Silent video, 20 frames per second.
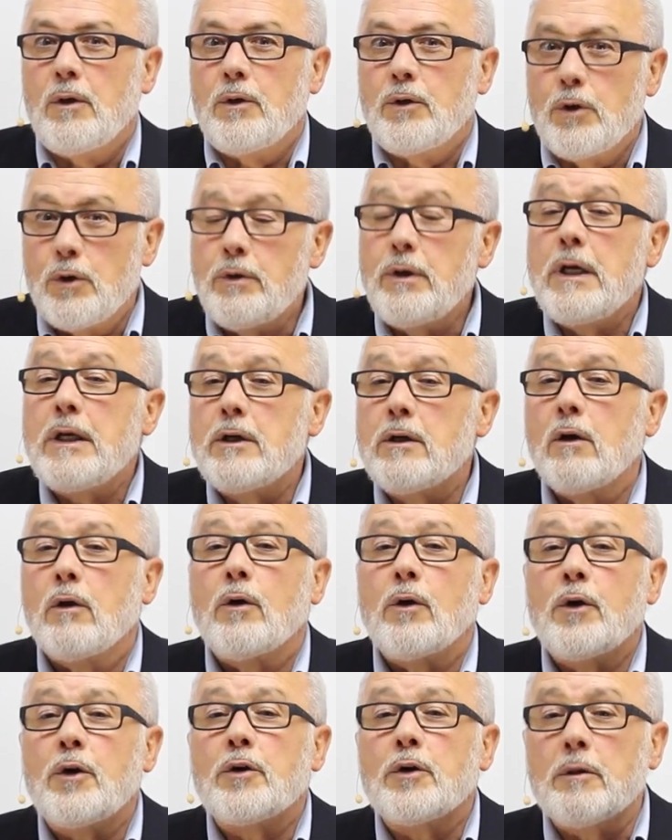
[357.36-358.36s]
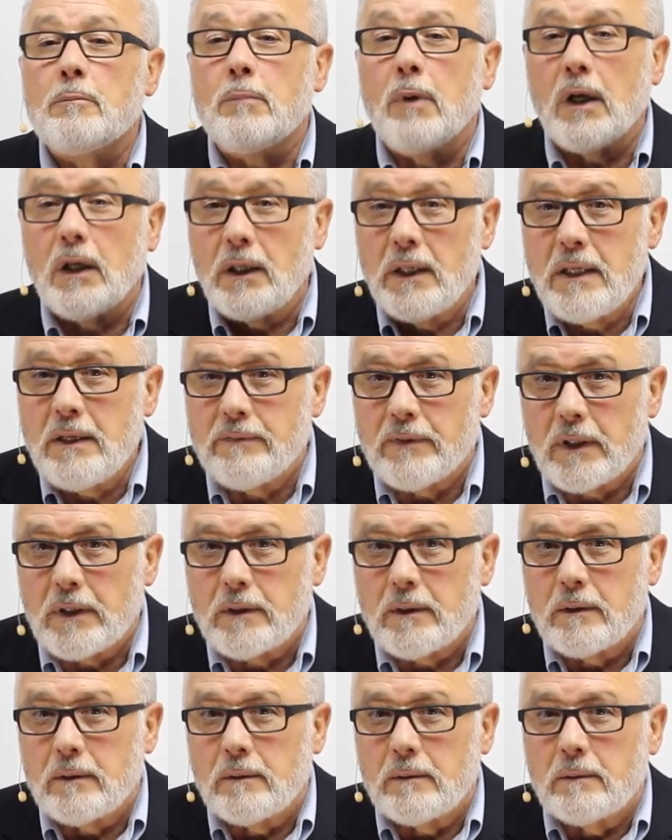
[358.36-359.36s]
You need to learn to believe it.
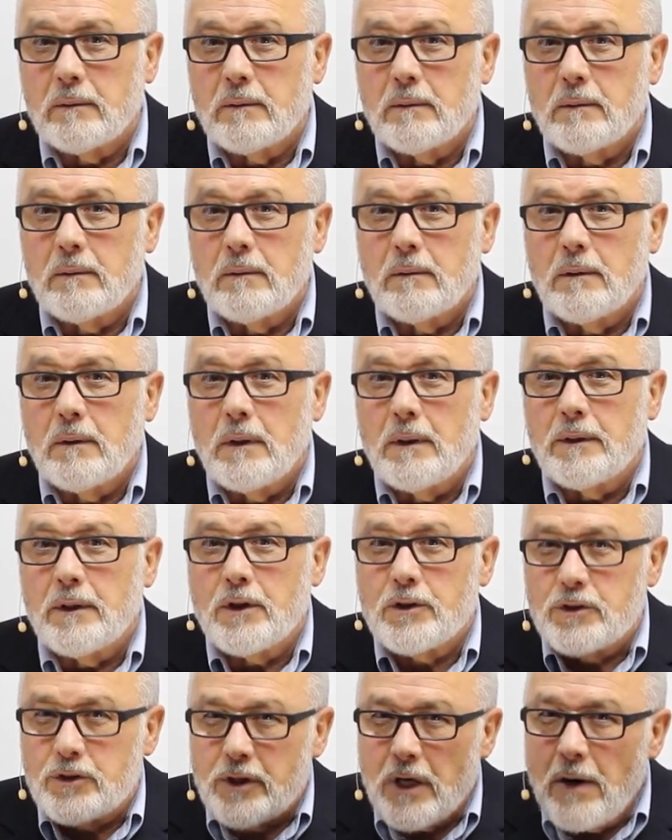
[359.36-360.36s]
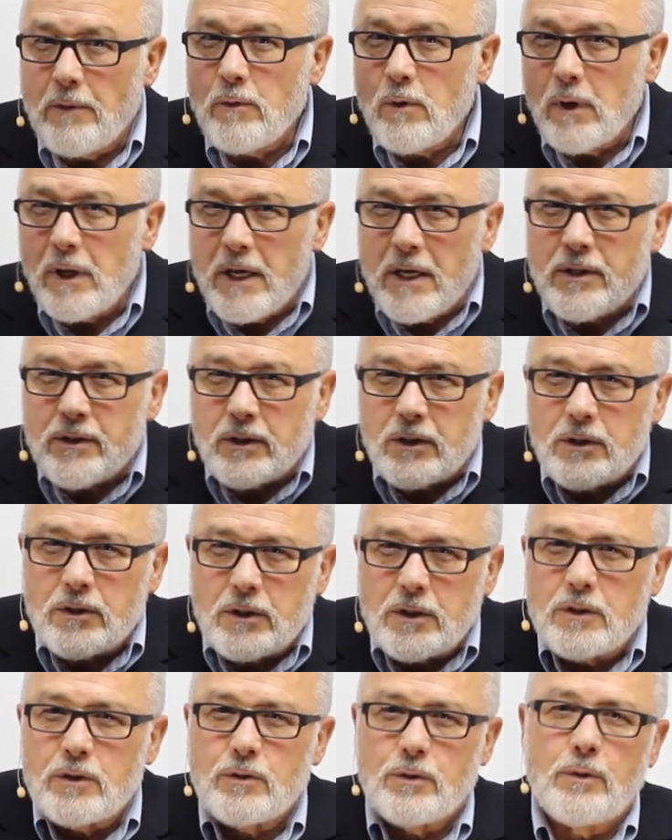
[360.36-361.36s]
There's several
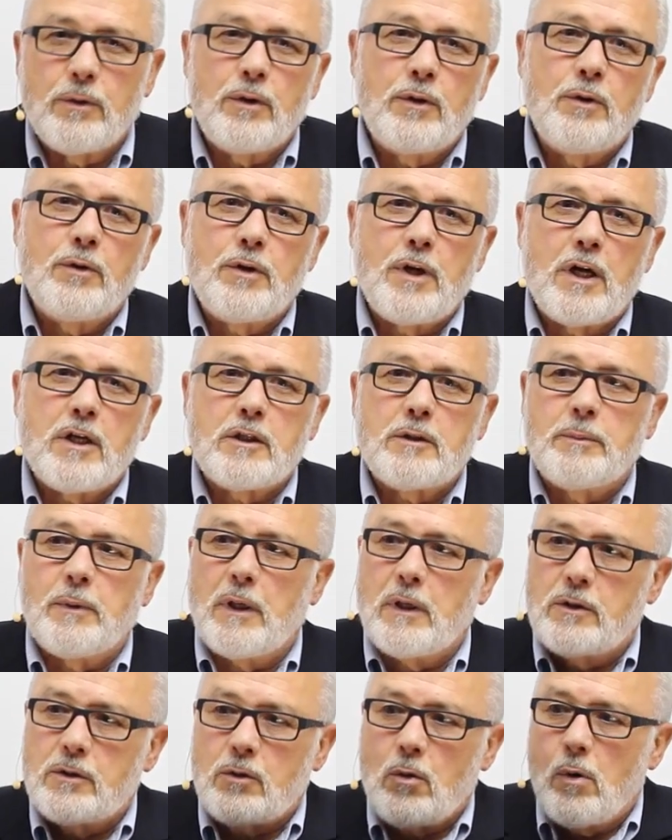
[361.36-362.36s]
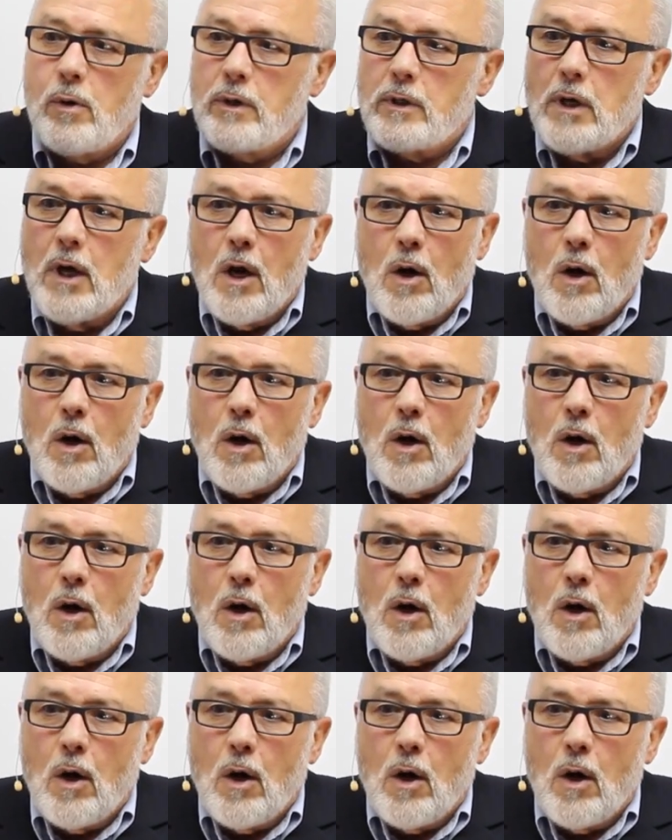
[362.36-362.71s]
instances through the New Testament story